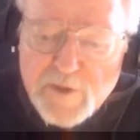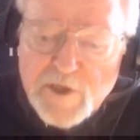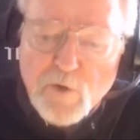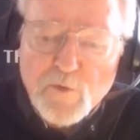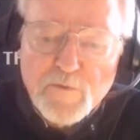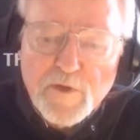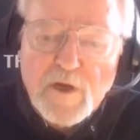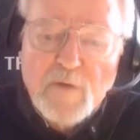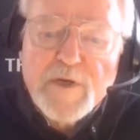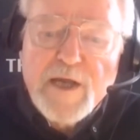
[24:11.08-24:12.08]
the owner of the
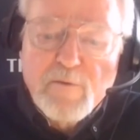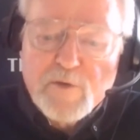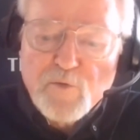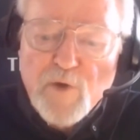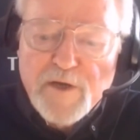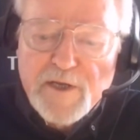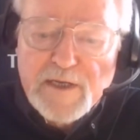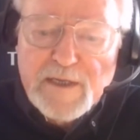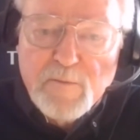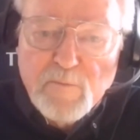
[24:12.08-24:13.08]
company I was
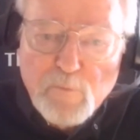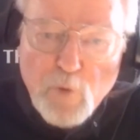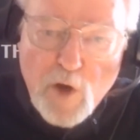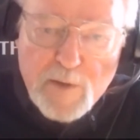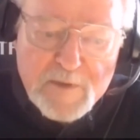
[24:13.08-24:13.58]
running, brought him to